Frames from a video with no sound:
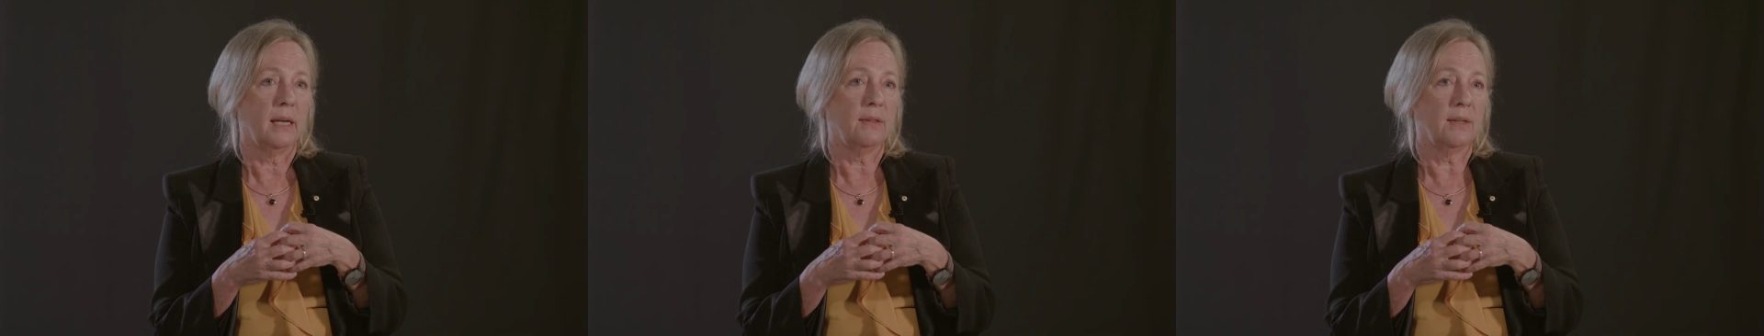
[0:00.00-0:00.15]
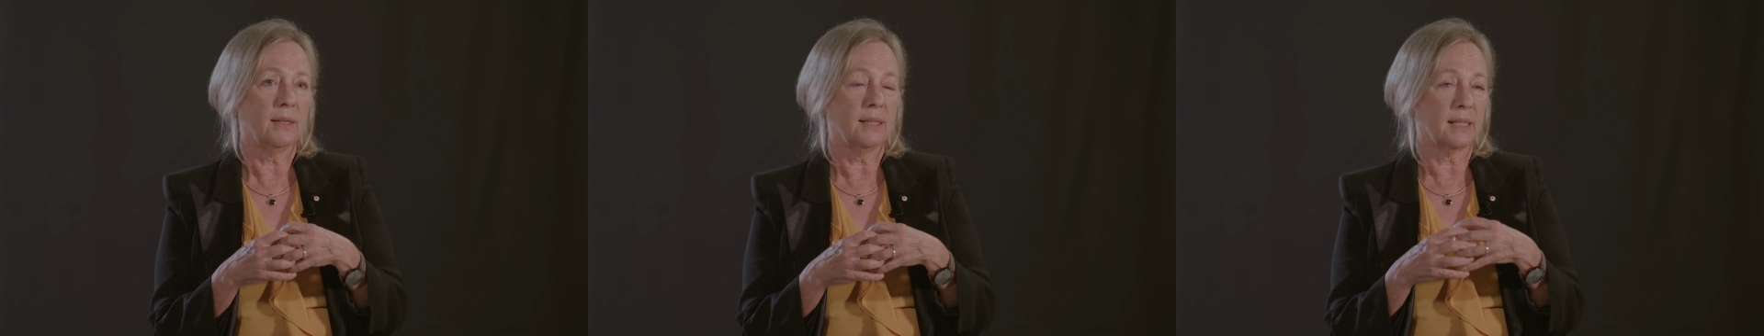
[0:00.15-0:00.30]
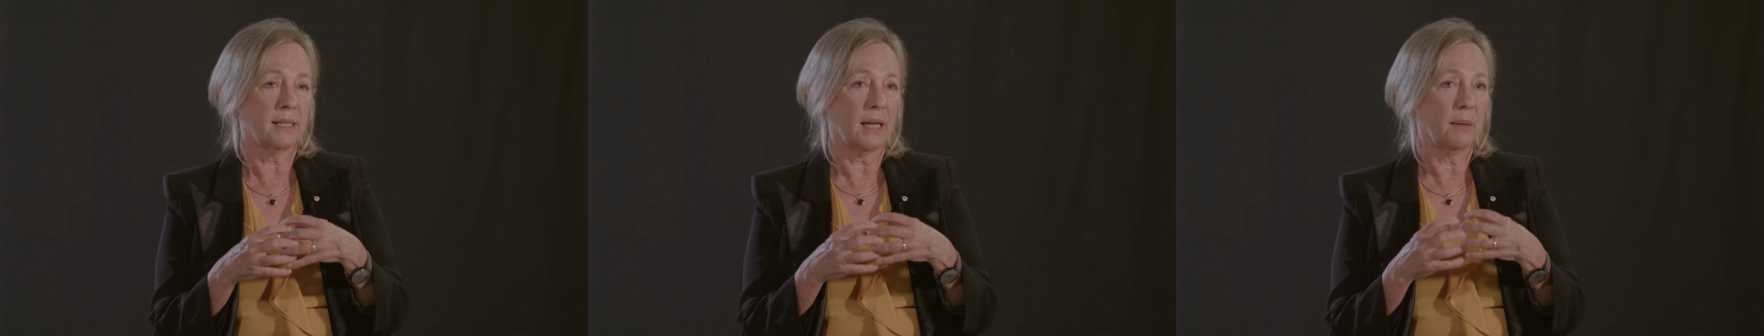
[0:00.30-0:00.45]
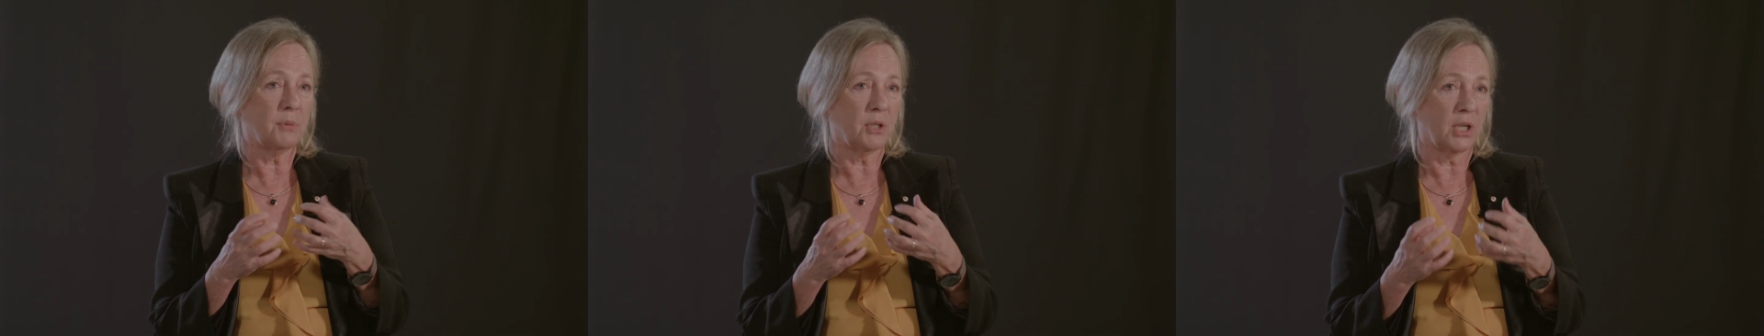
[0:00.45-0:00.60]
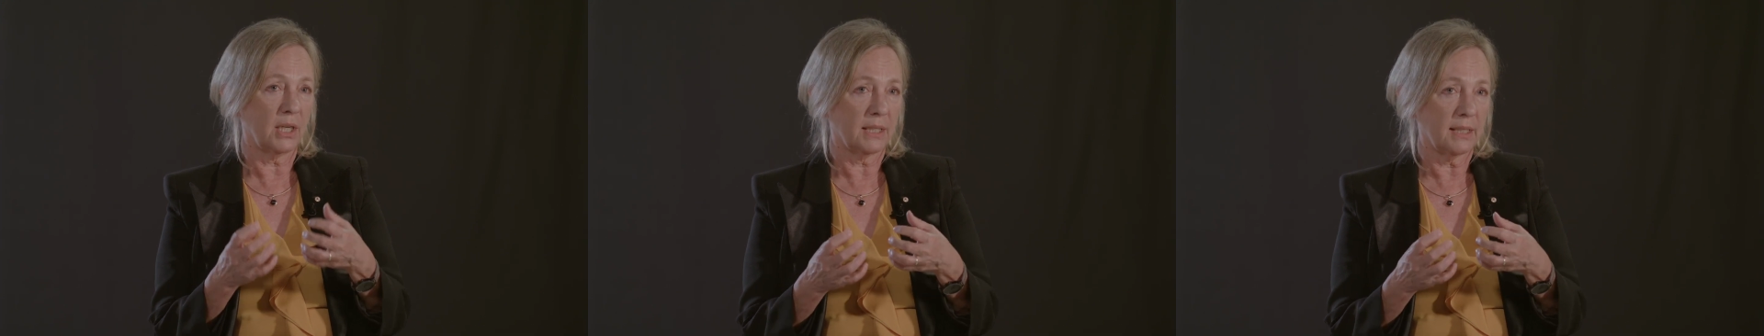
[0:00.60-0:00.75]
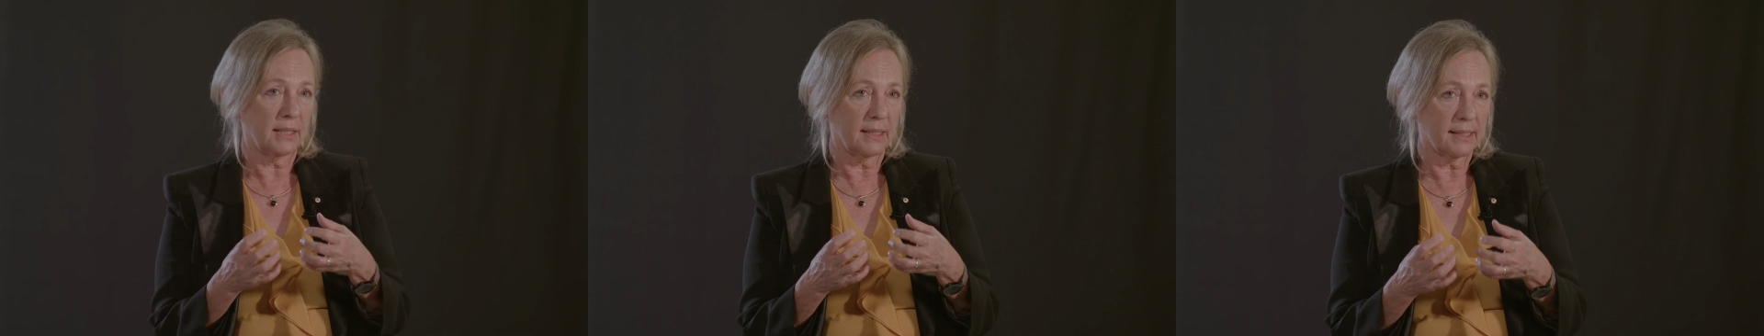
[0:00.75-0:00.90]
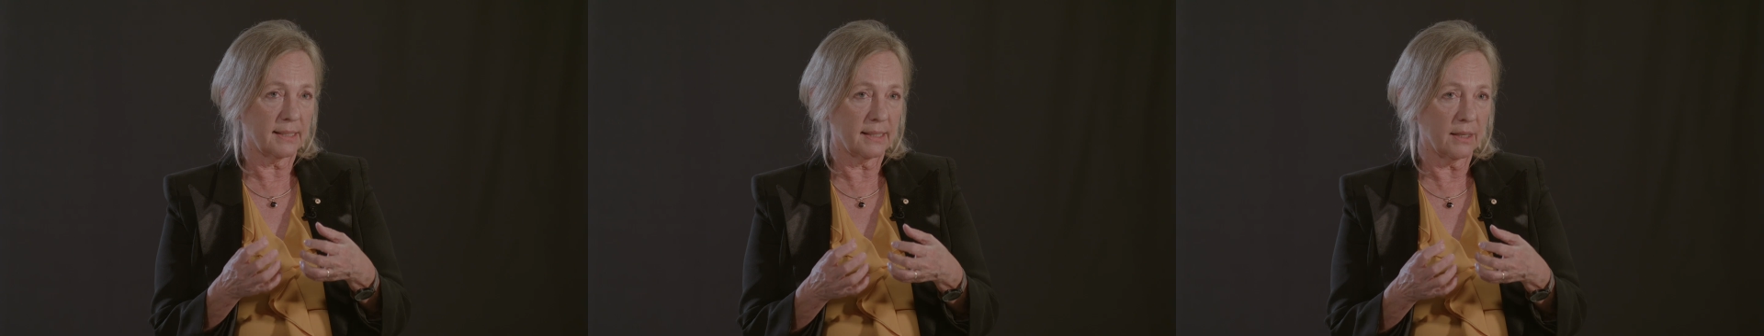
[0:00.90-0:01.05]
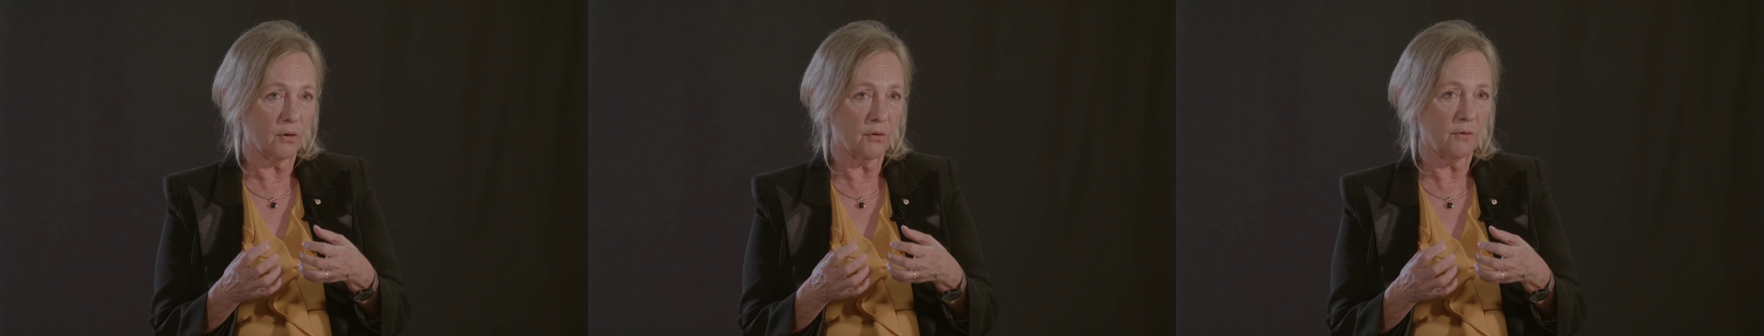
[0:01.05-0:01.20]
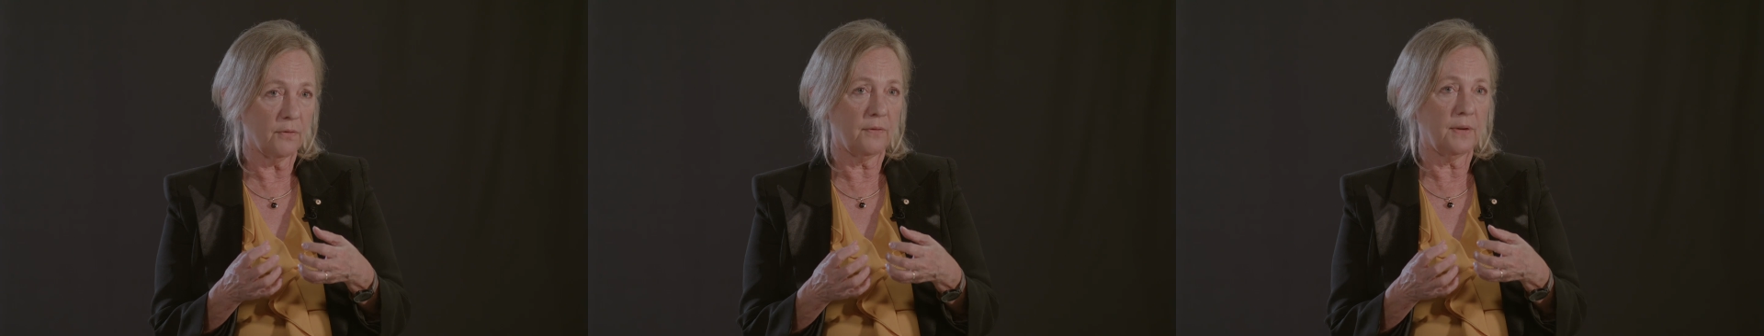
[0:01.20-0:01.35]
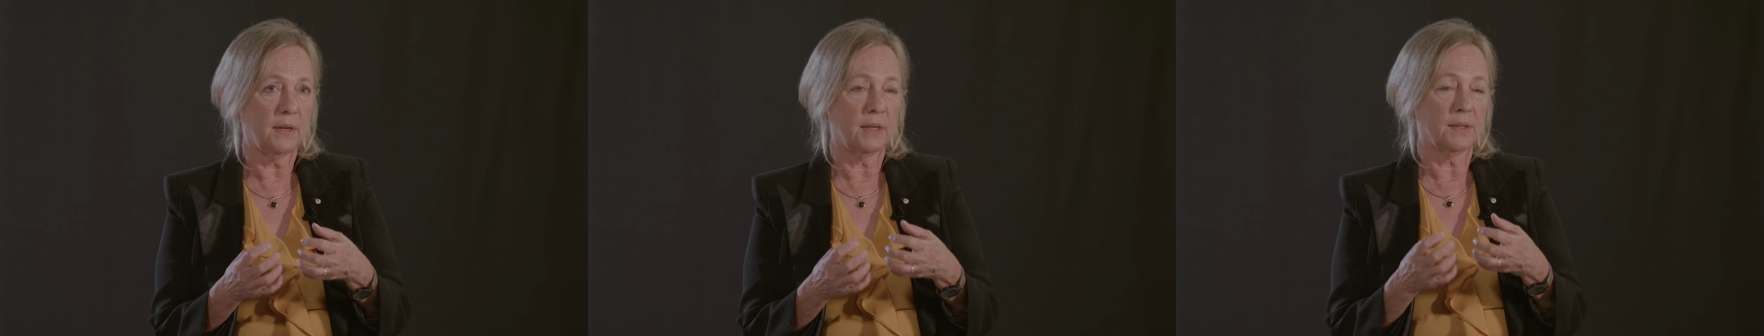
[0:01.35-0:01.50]
the subject
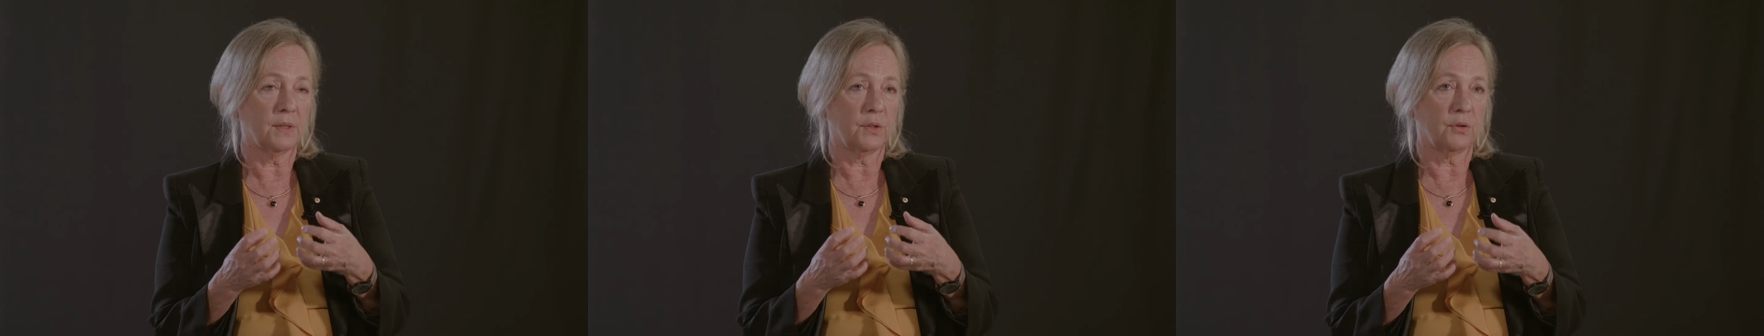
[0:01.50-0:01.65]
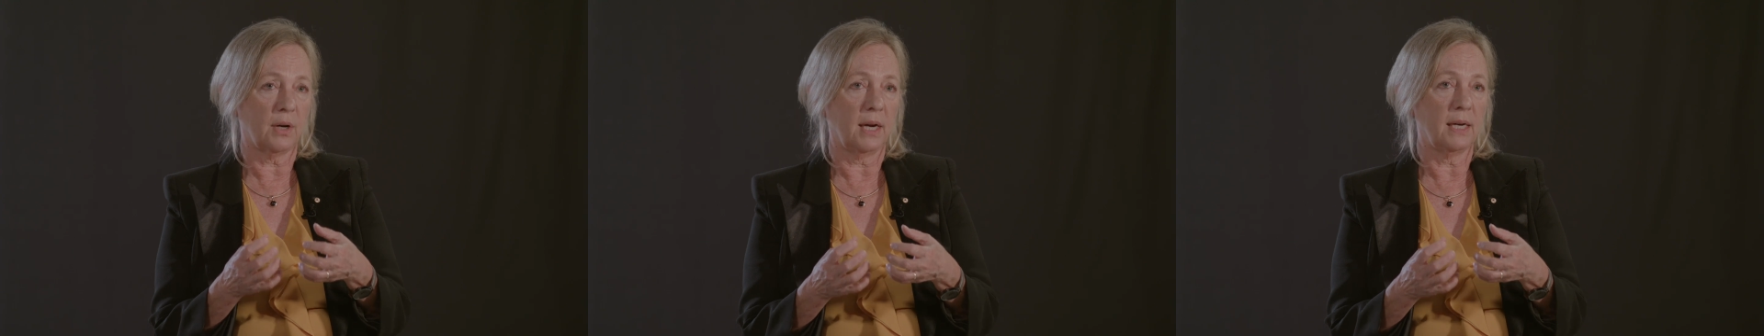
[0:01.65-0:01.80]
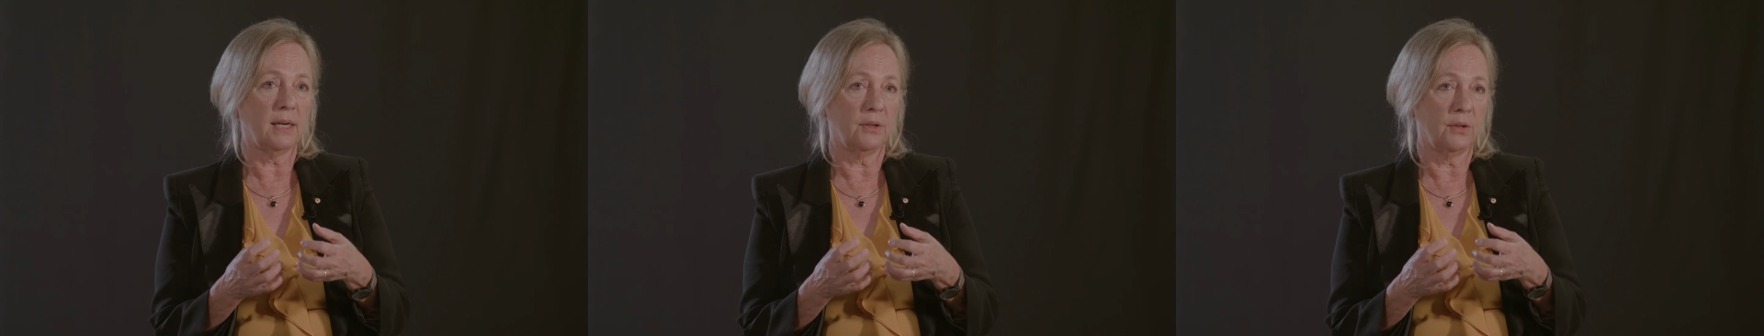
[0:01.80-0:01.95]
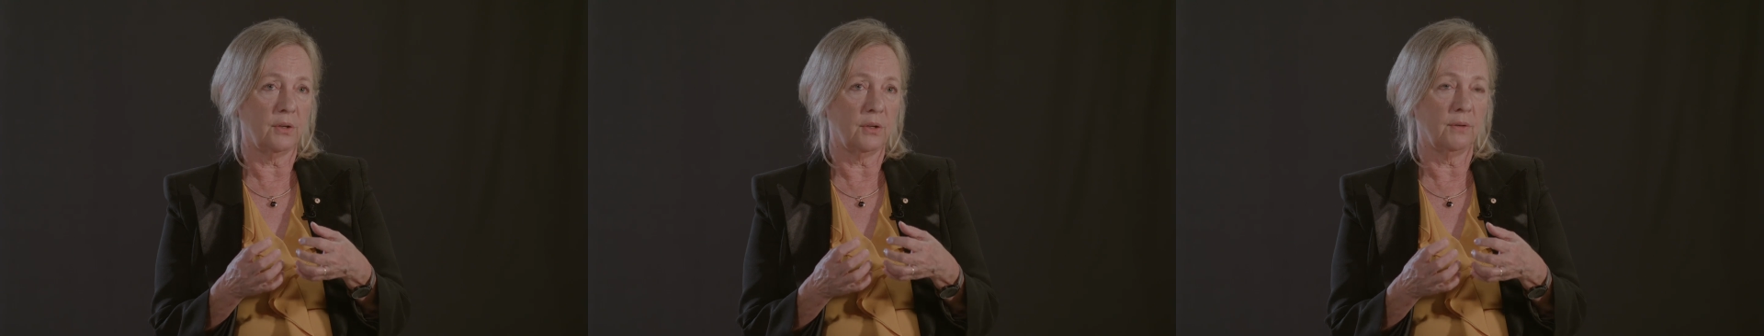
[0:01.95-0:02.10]
itself in Australian